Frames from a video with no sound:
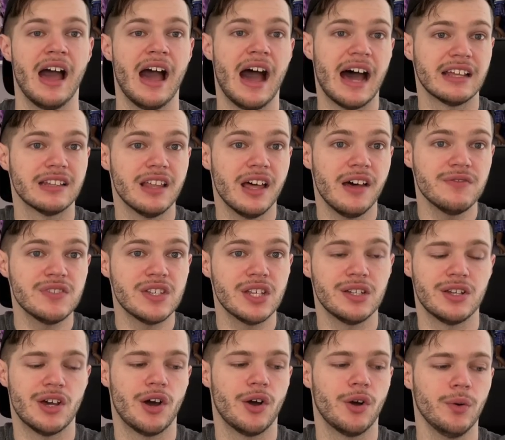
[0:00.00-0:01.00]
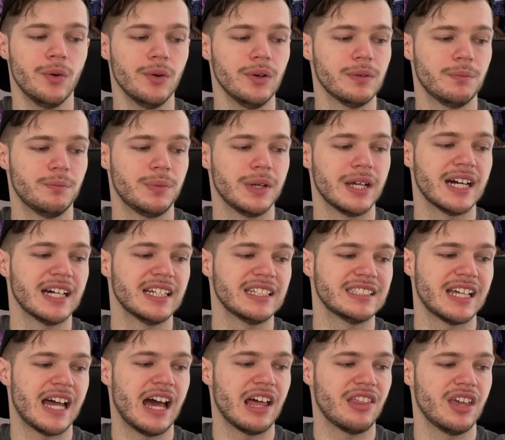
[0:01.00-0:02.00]
I'd love to know,
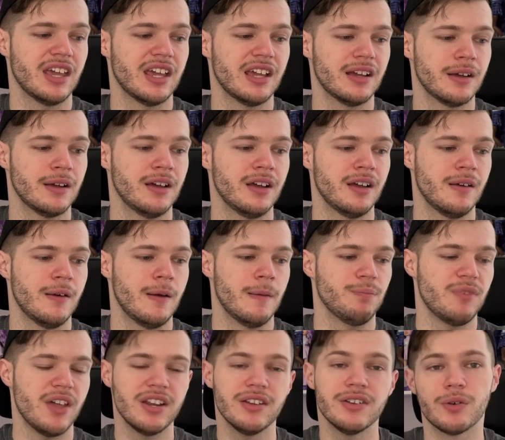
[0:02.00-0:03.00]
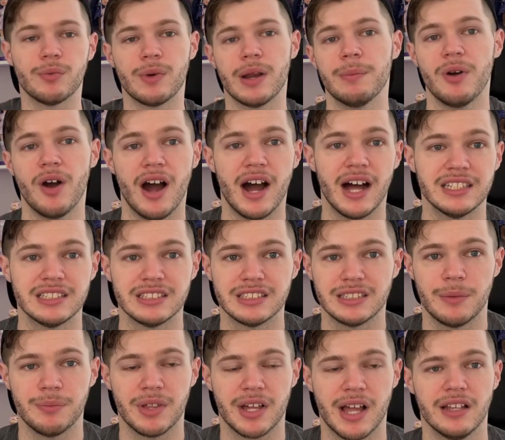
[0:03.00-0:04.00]
because I think, I don't know, Rainbow High is
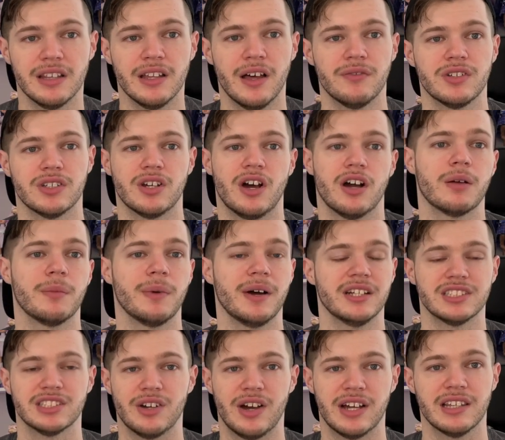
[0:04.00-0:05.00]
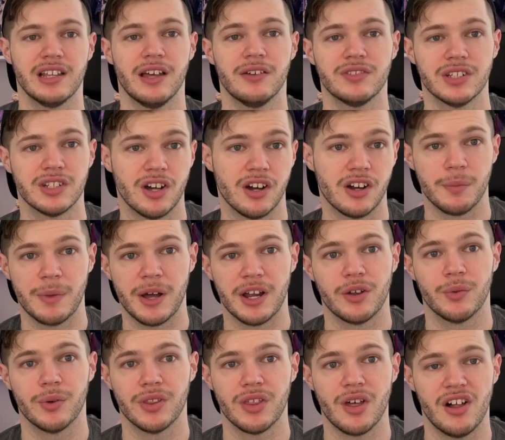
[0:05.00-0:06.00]
something I love to talk about, so I'd love to talk about
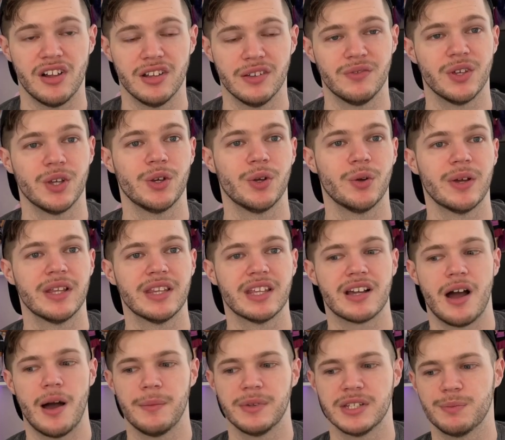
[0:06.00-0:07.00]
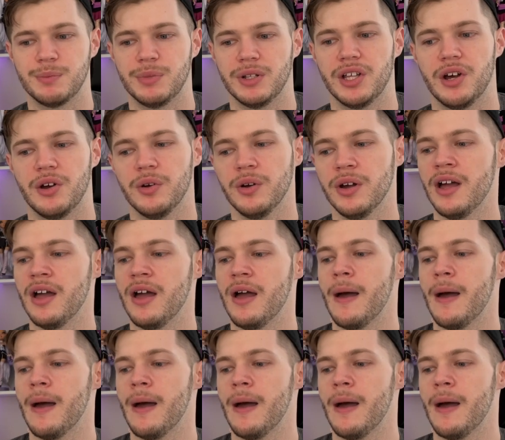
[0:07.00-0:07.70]
it with all of you in the comments below.